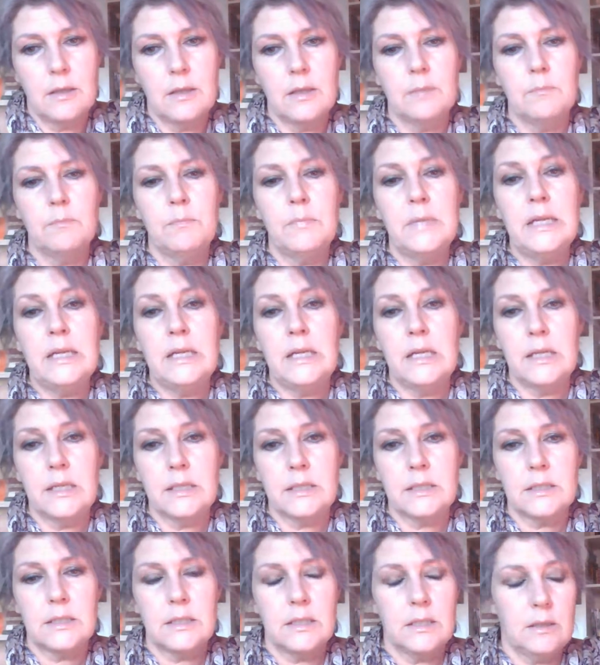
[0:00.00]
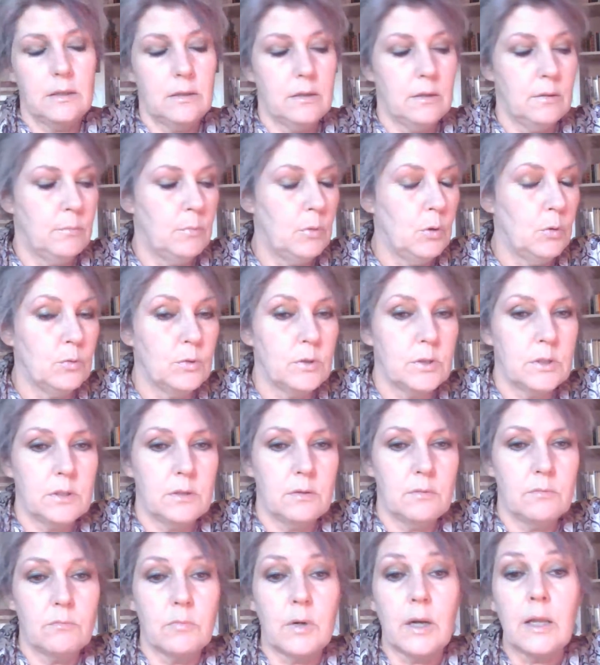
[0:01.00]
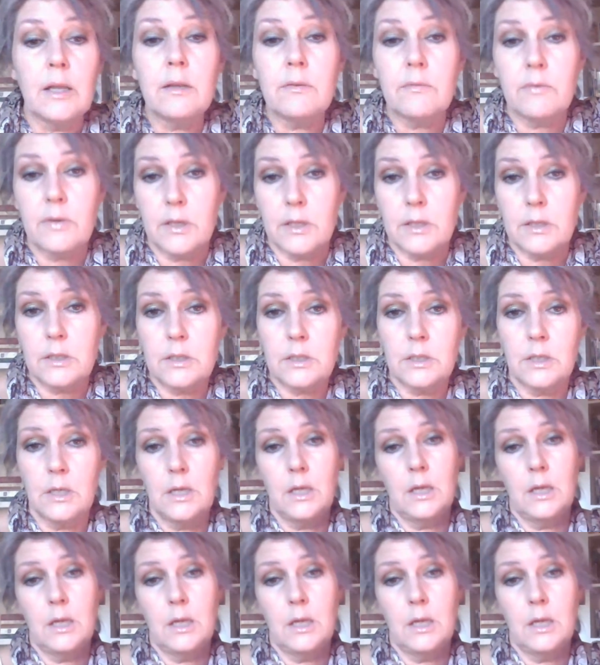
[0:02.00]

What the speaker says: the meatiest, the most relevant